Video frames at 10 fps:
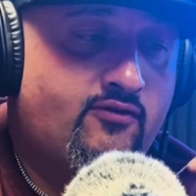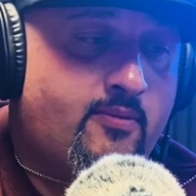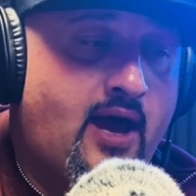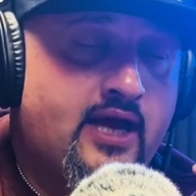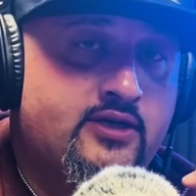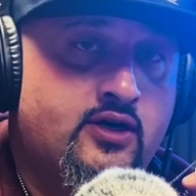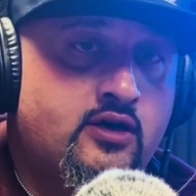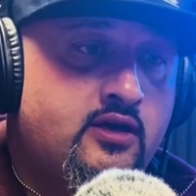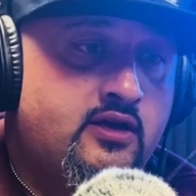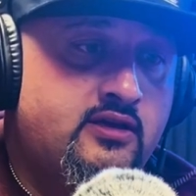reminder.
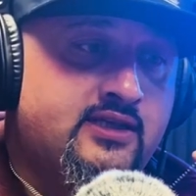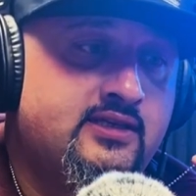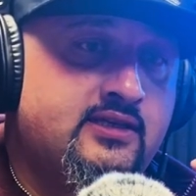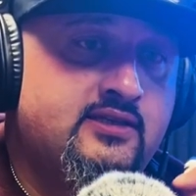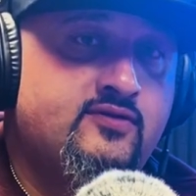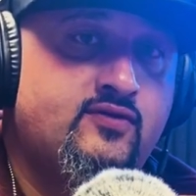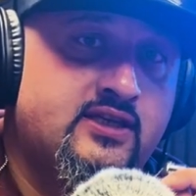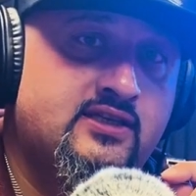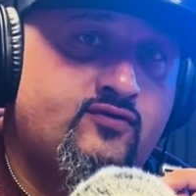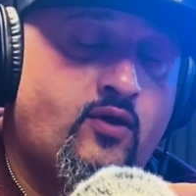This
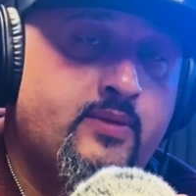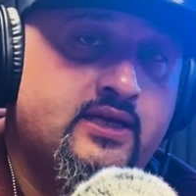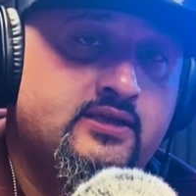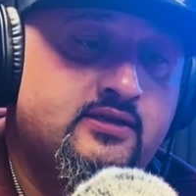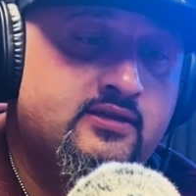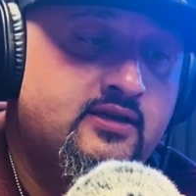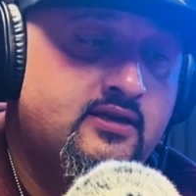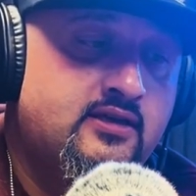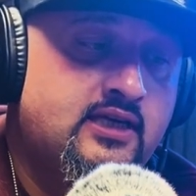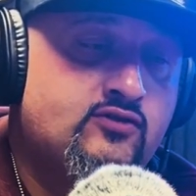is from his
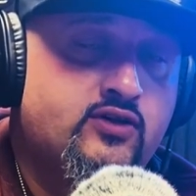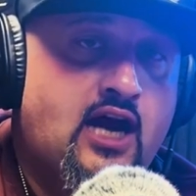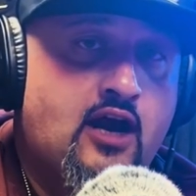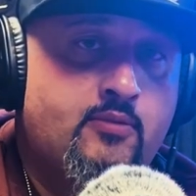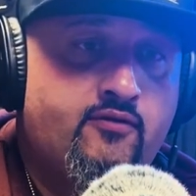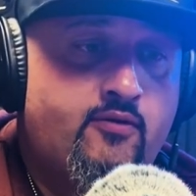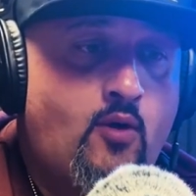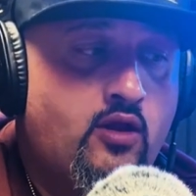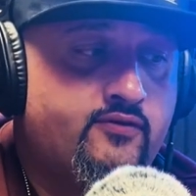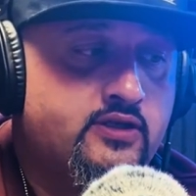retirement from
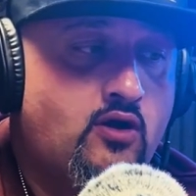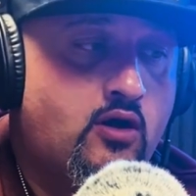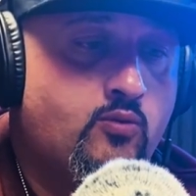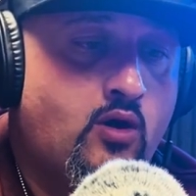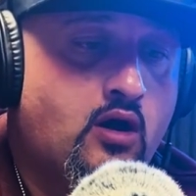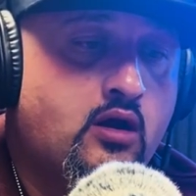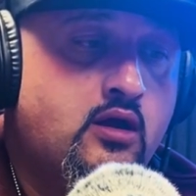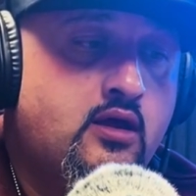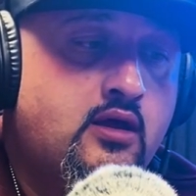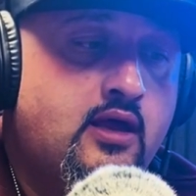all of his hard work.
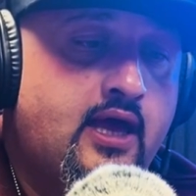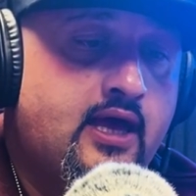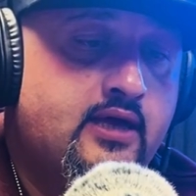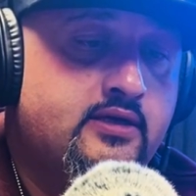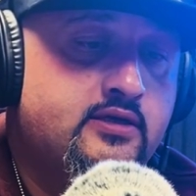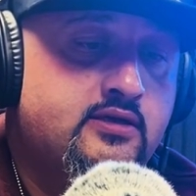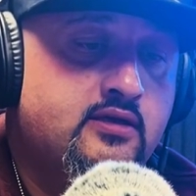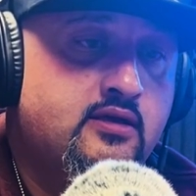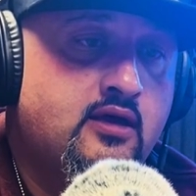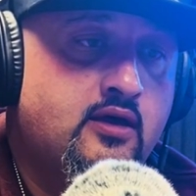And
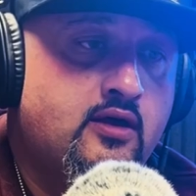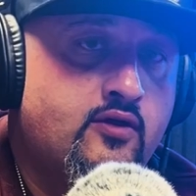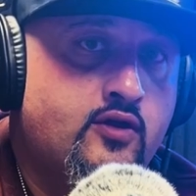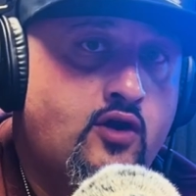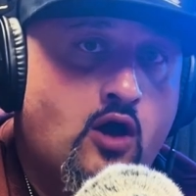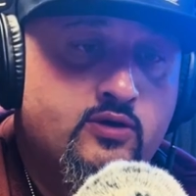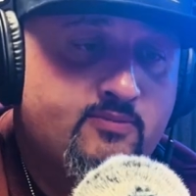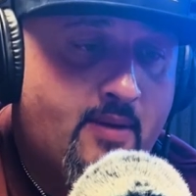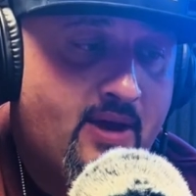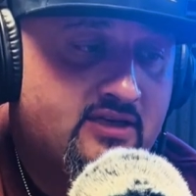the dog was
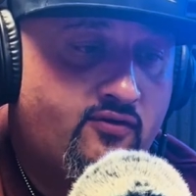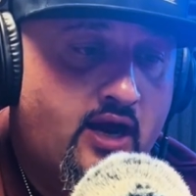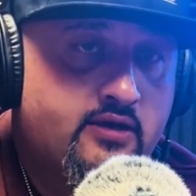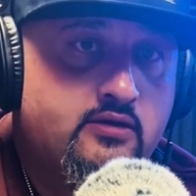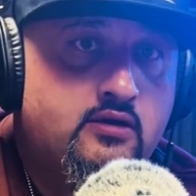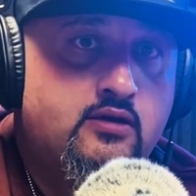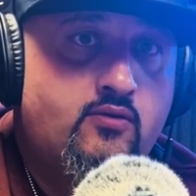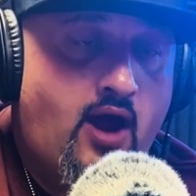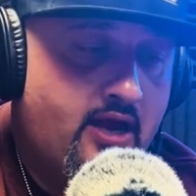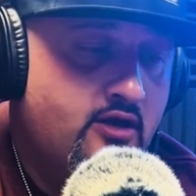my best friend,
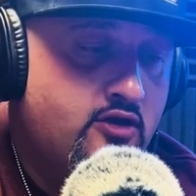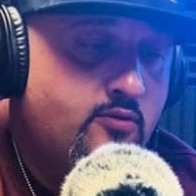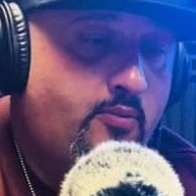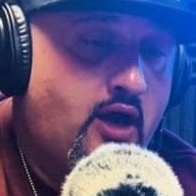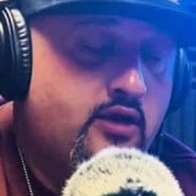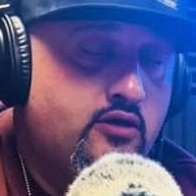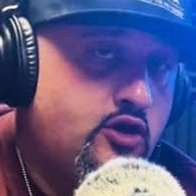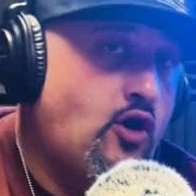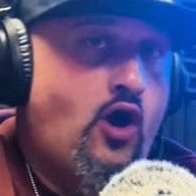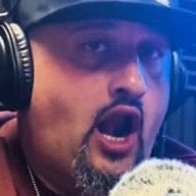right? But
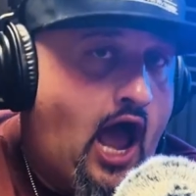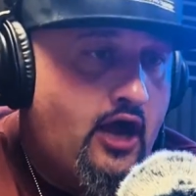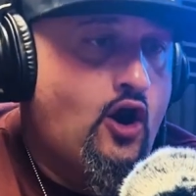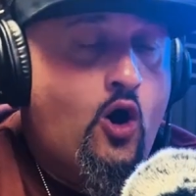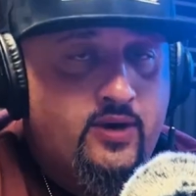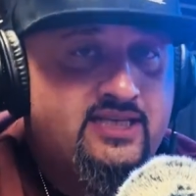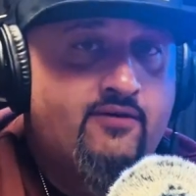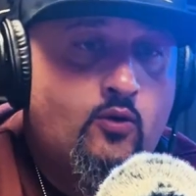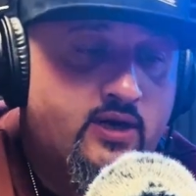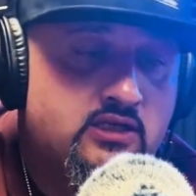you're not going to always have
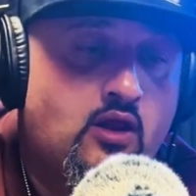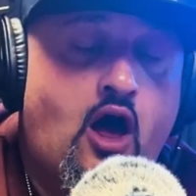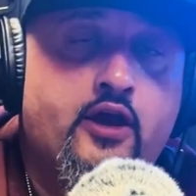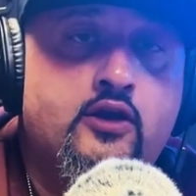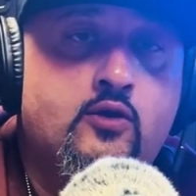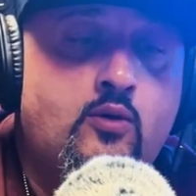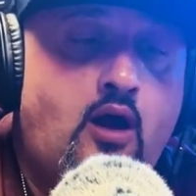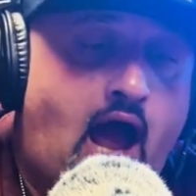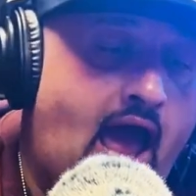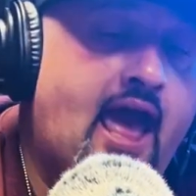a whistle on you.
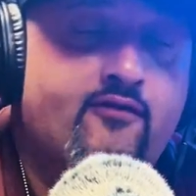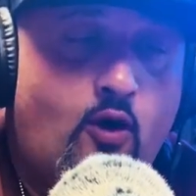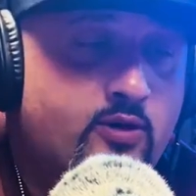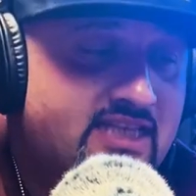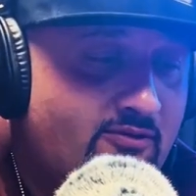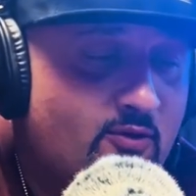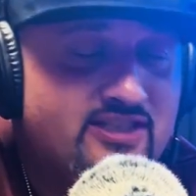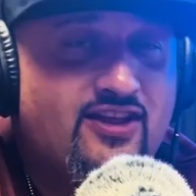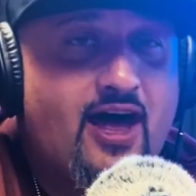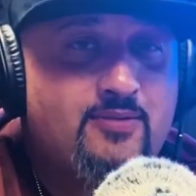I always have a
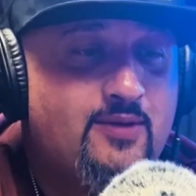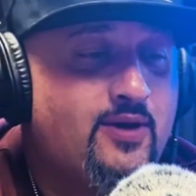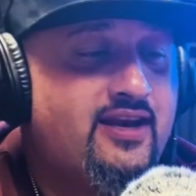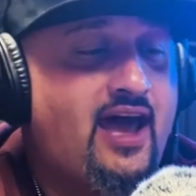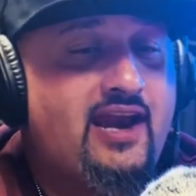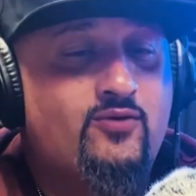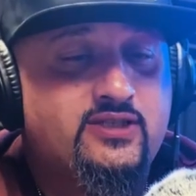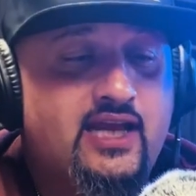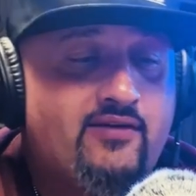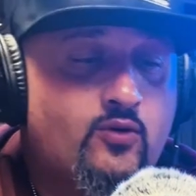whistle on me, but not everyone's
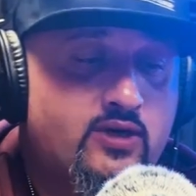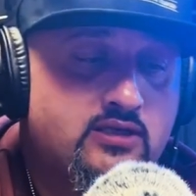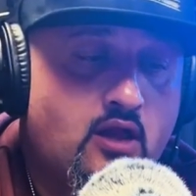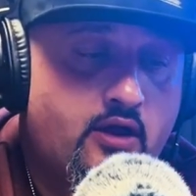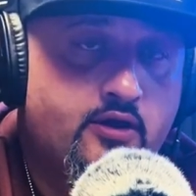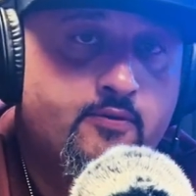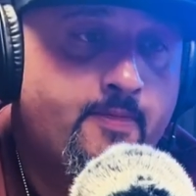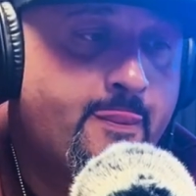going to have a whistle on you.